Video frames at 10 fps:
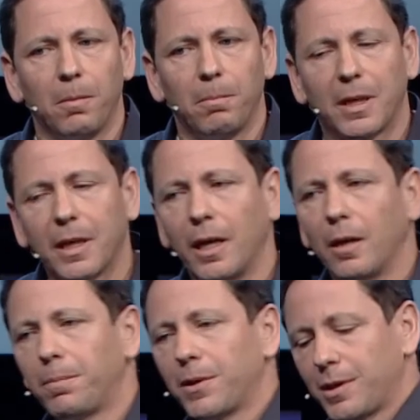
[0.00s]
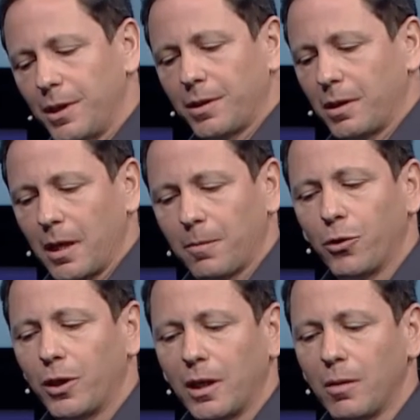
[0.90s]
but can help us, is like
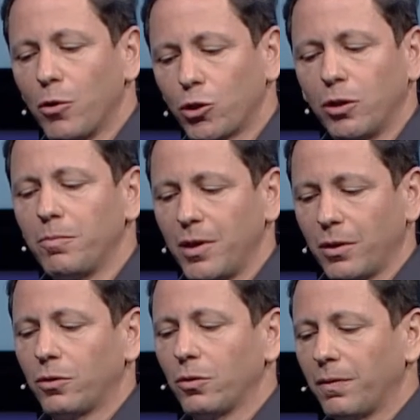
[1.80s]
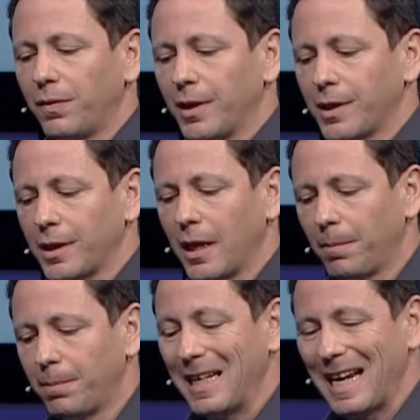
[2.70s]
putting an emotional mirror to our faces,
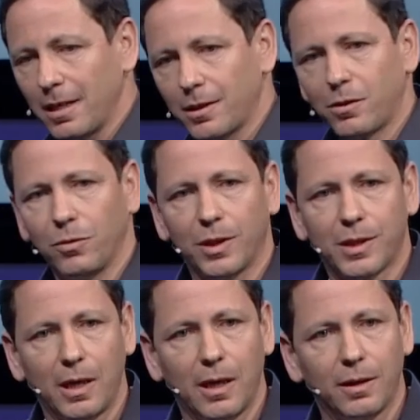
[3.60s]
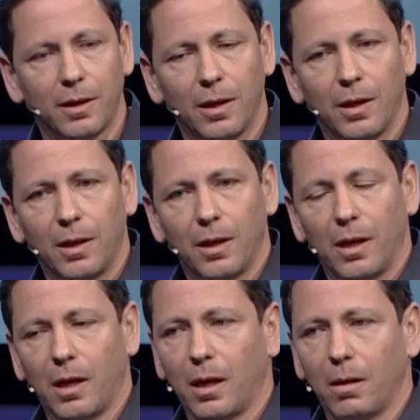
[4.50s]
helping us to understand
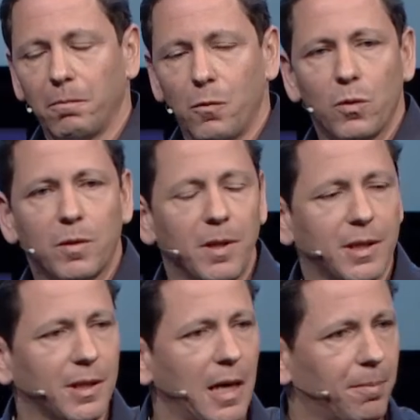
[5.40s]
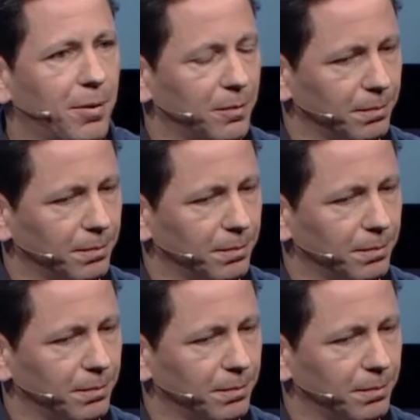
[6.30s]
what makes us happy,